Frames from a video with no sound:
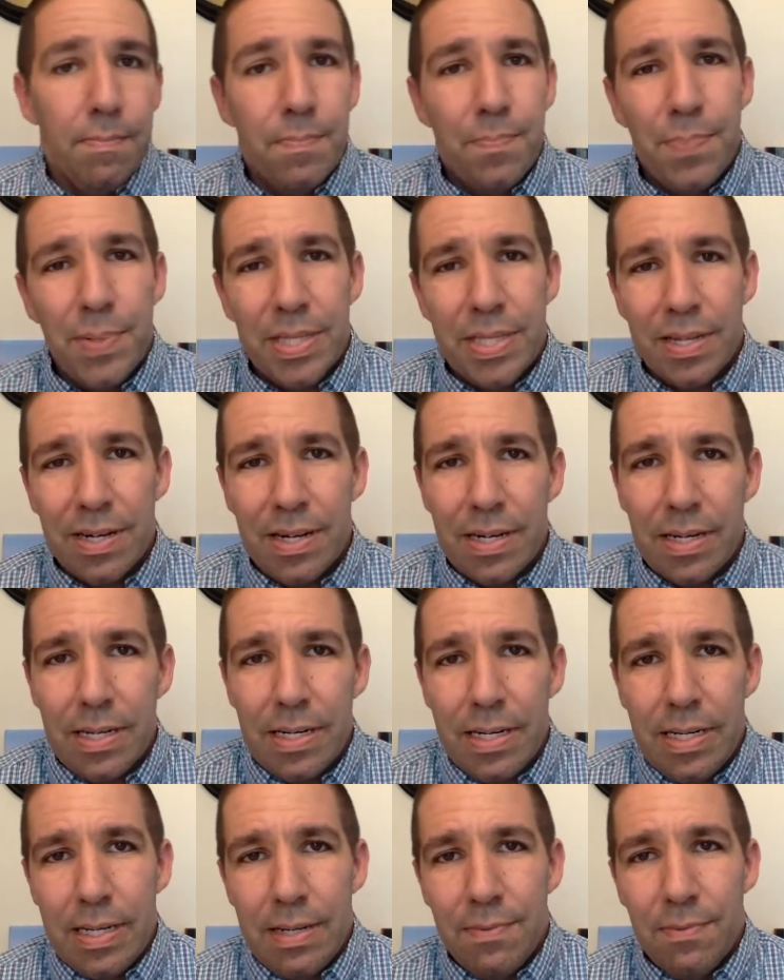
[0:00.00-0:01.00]
But there,
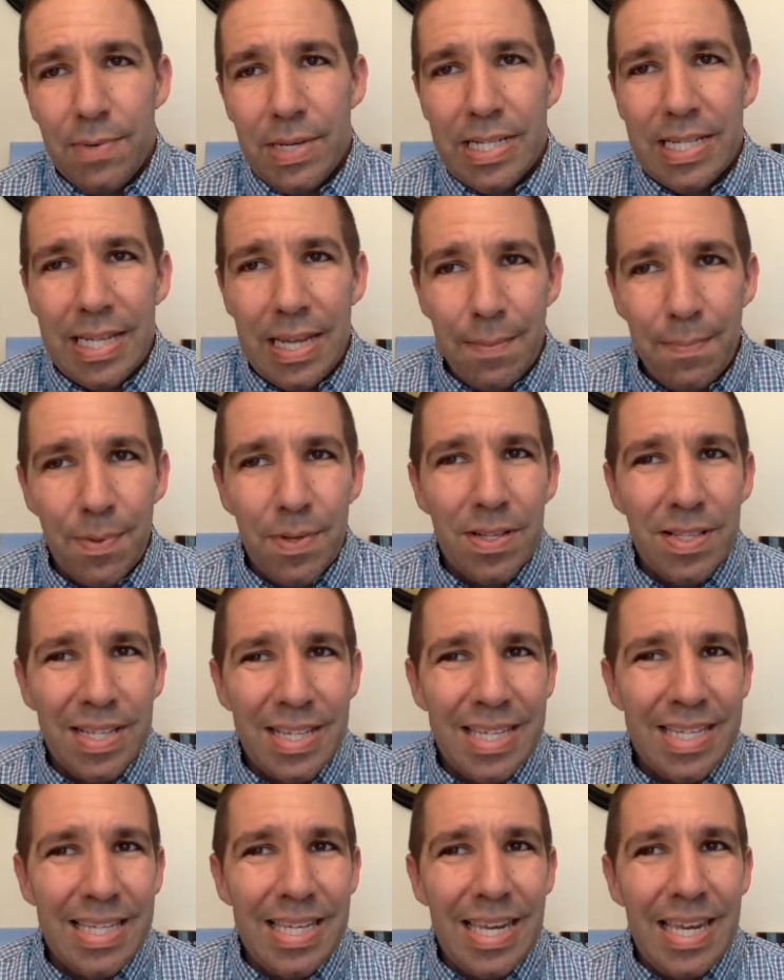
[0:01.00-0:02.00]
we typically
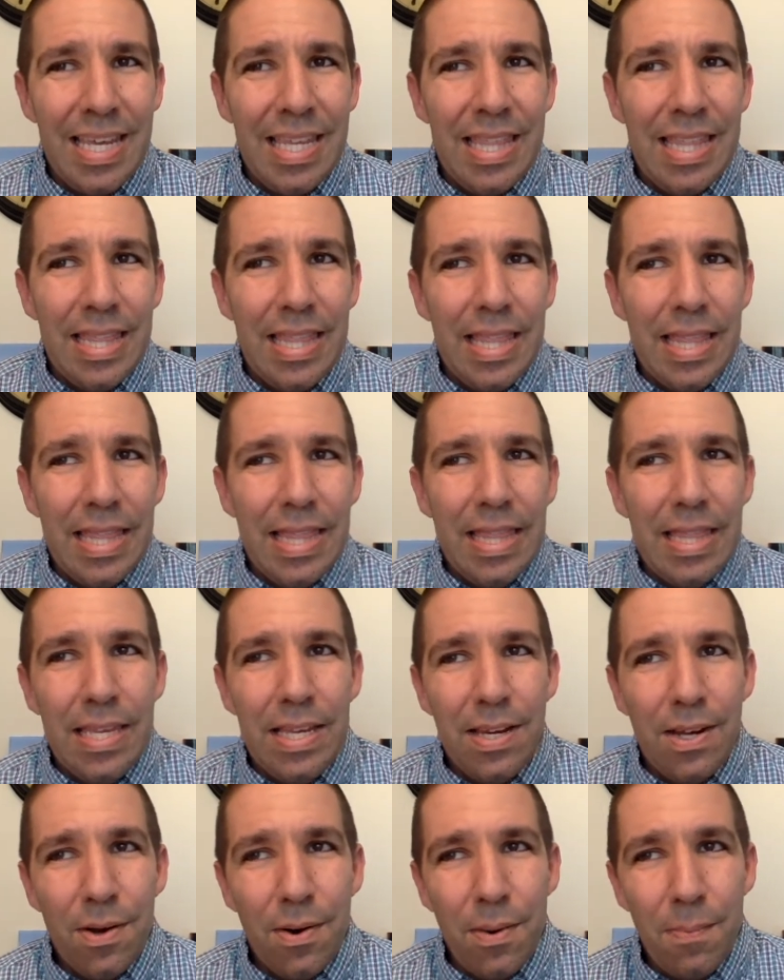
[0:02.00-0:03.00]
see,
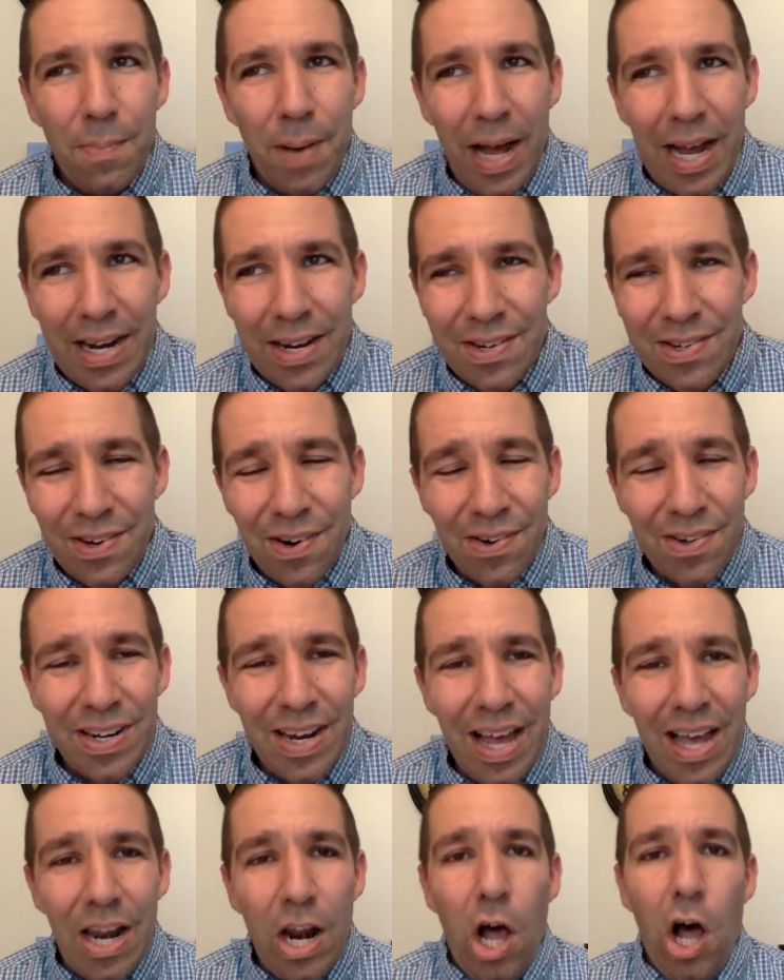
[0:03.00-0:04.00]
you know, buyers are
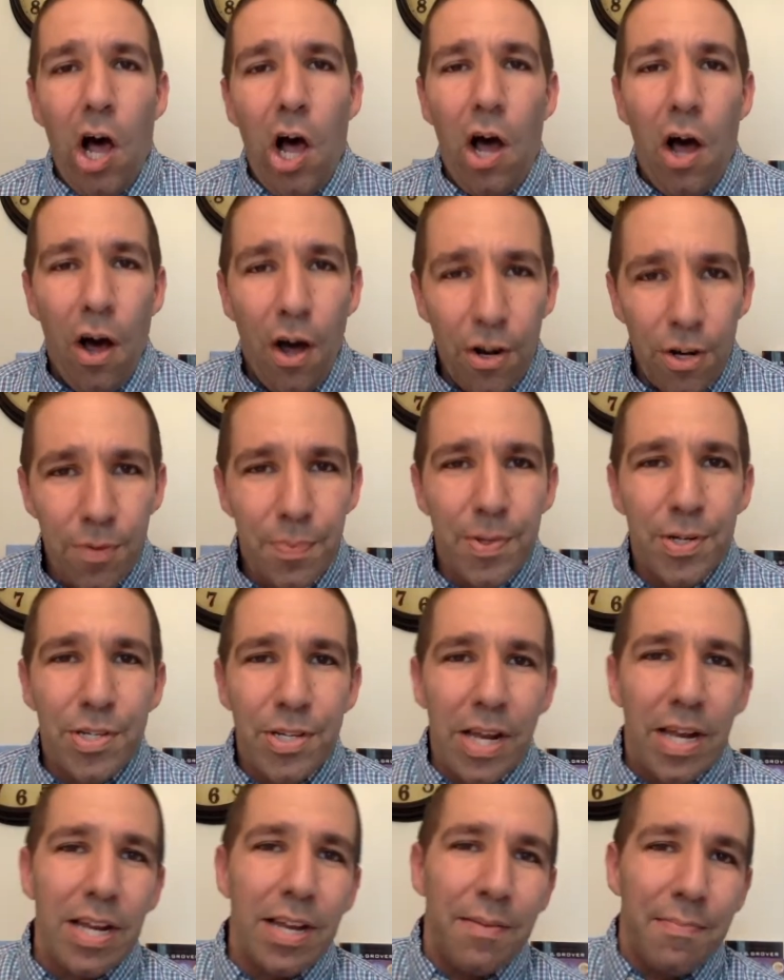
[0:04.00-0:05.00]
not
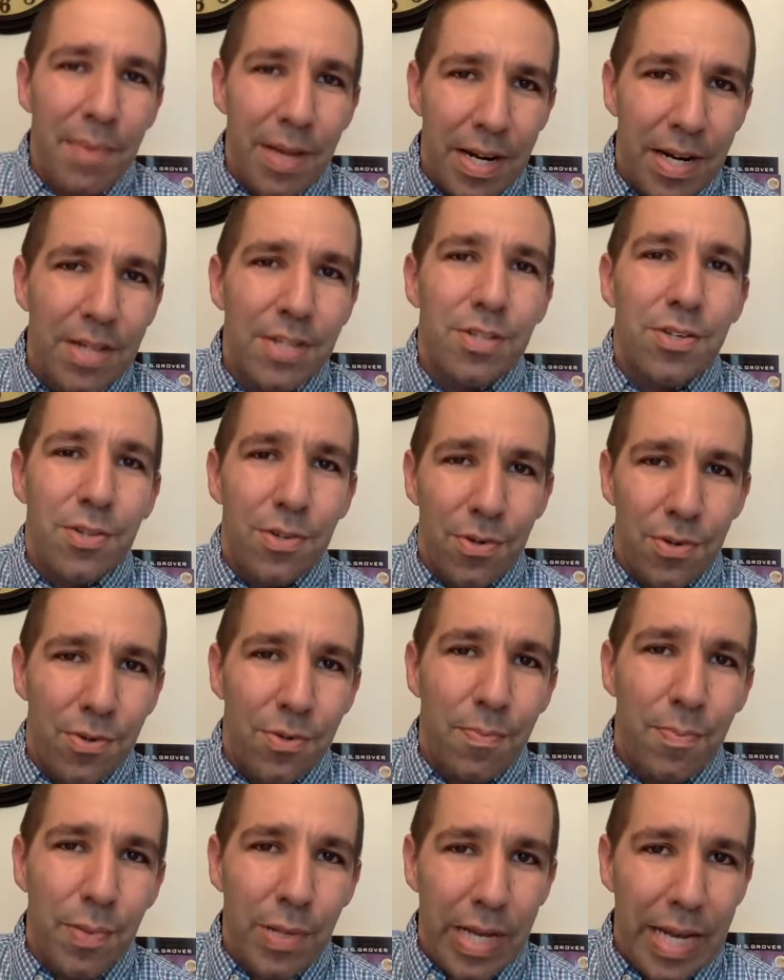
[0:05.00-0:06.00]
100% committed to the
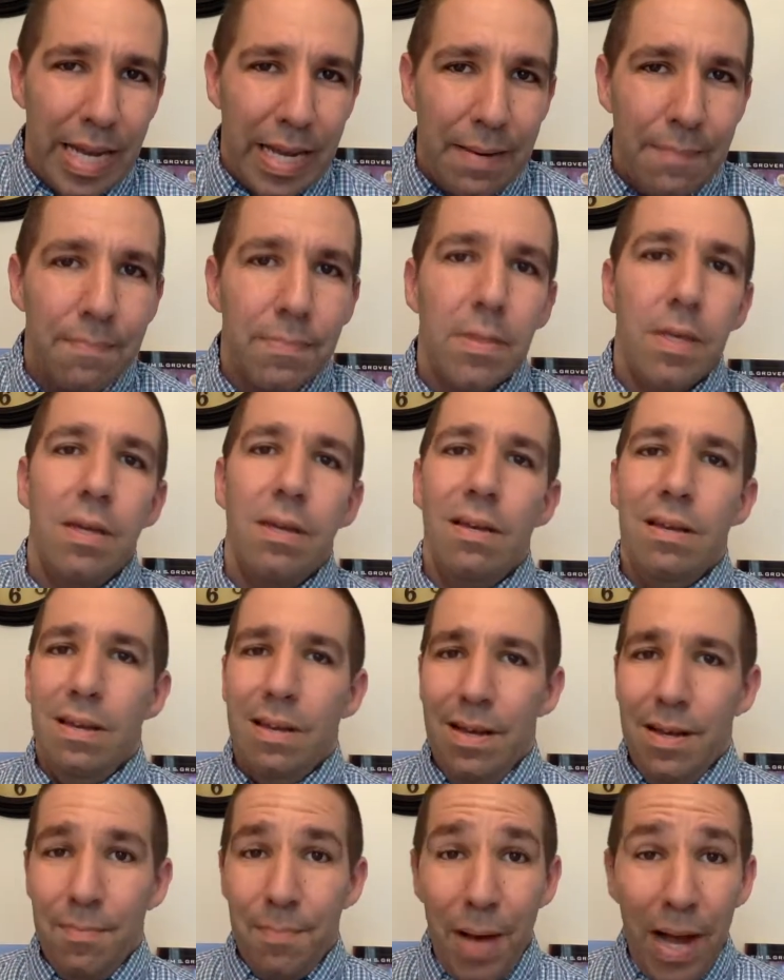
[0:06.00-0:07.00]
plan.
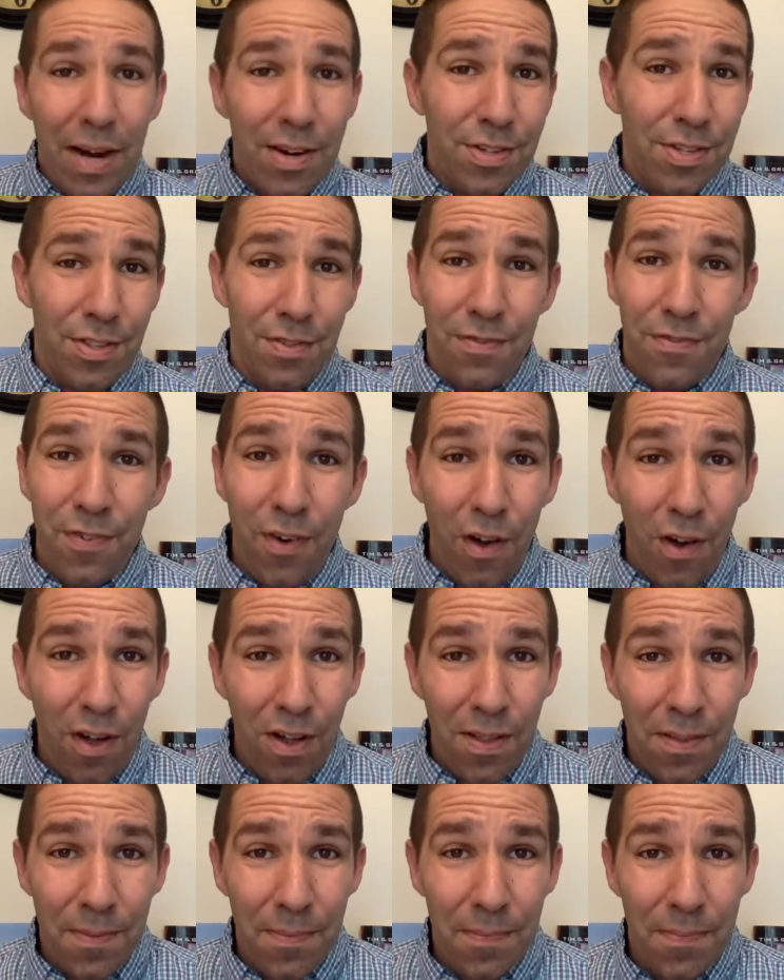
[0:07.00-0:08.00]
Buyers in the
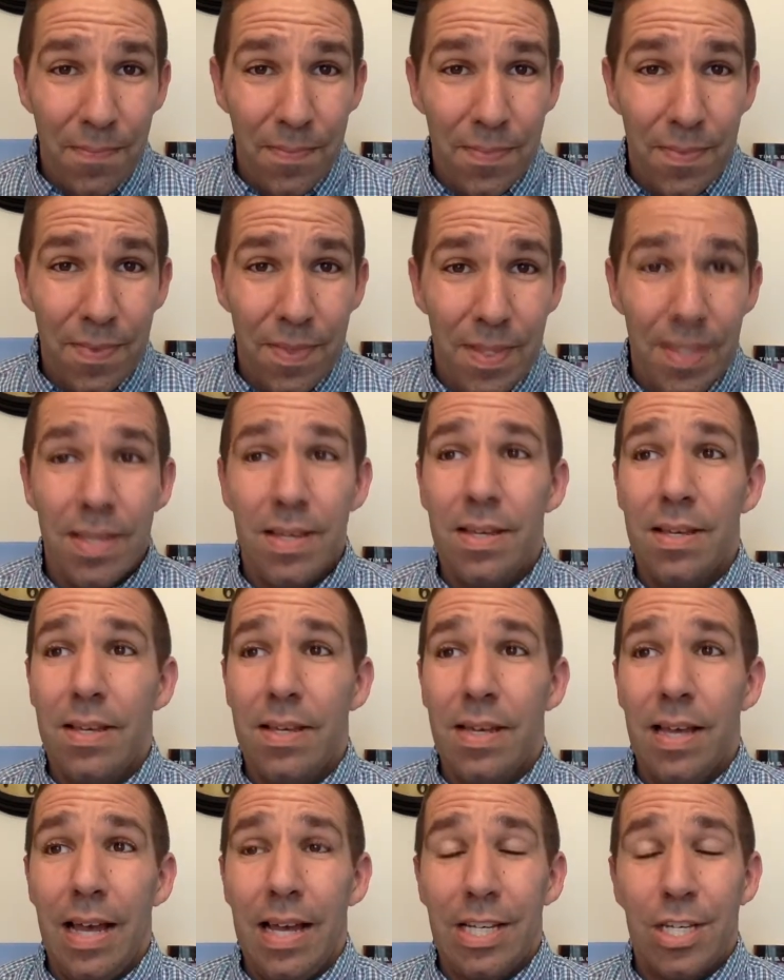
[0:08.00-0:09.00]
fall,
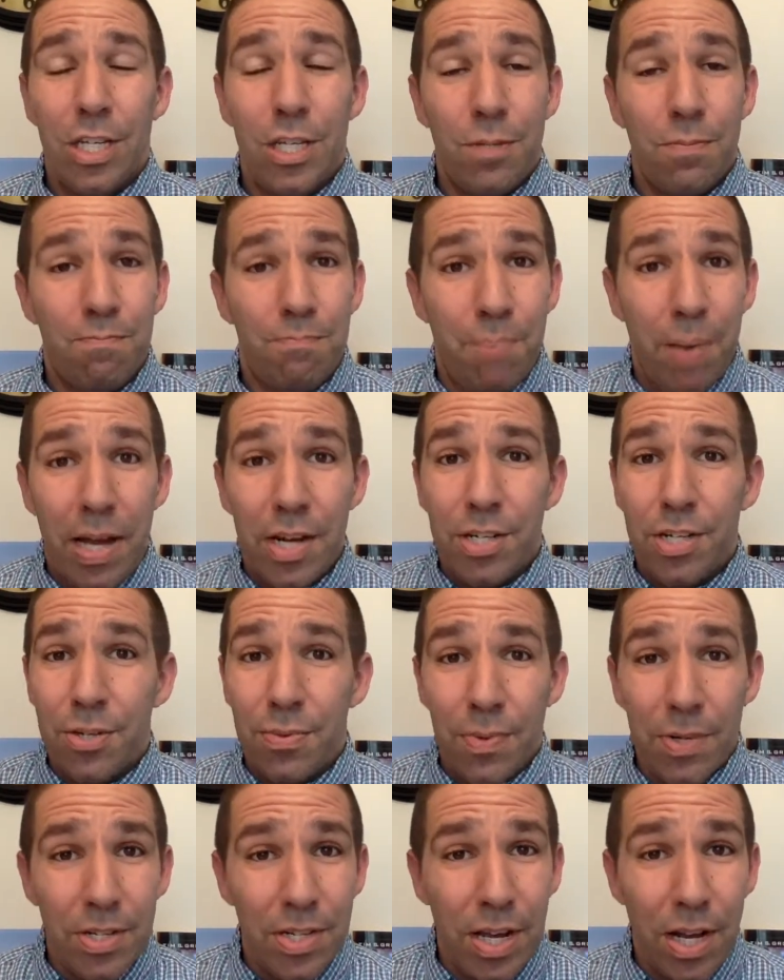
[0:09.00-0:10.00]
especially
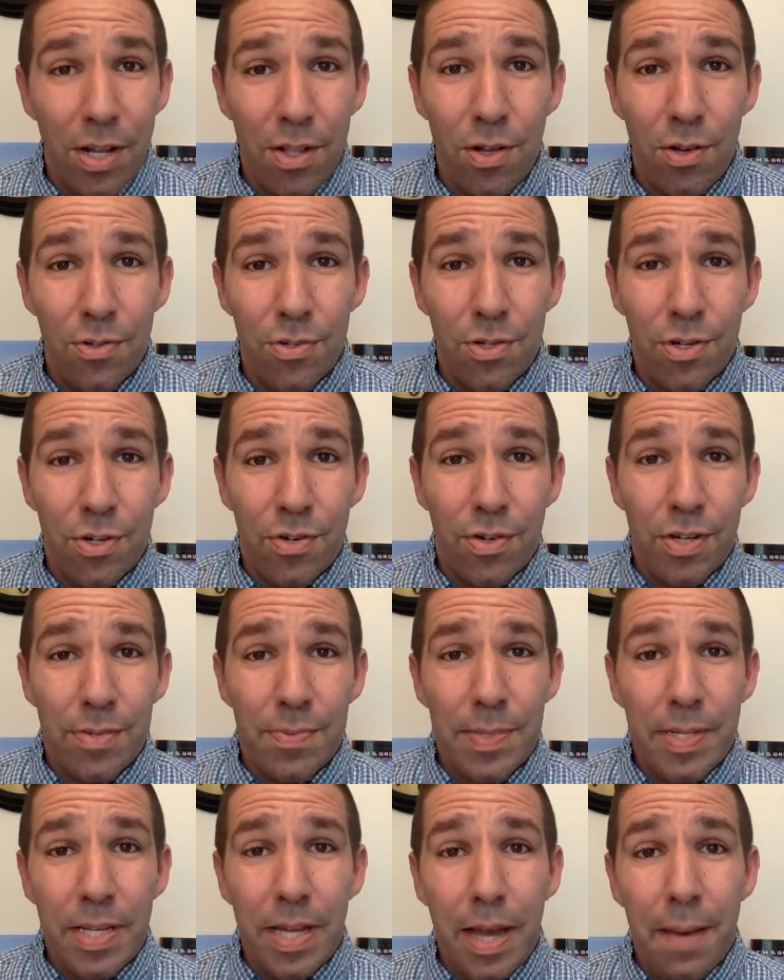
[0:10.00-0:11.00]
once you get closer to
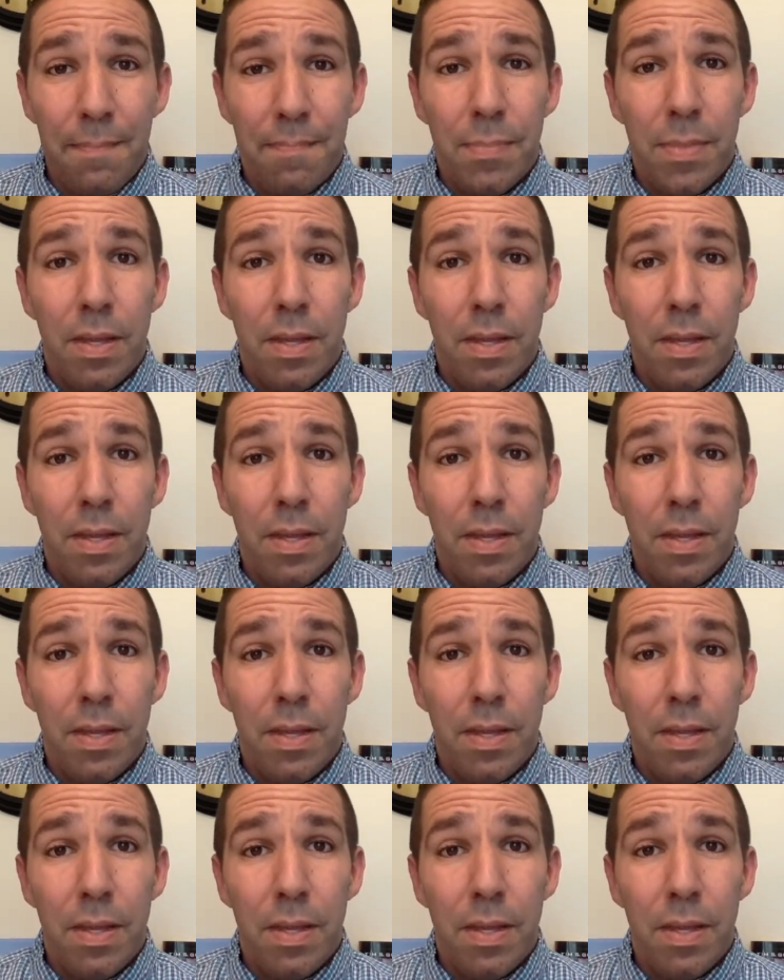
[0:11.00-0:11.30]
Christmas time,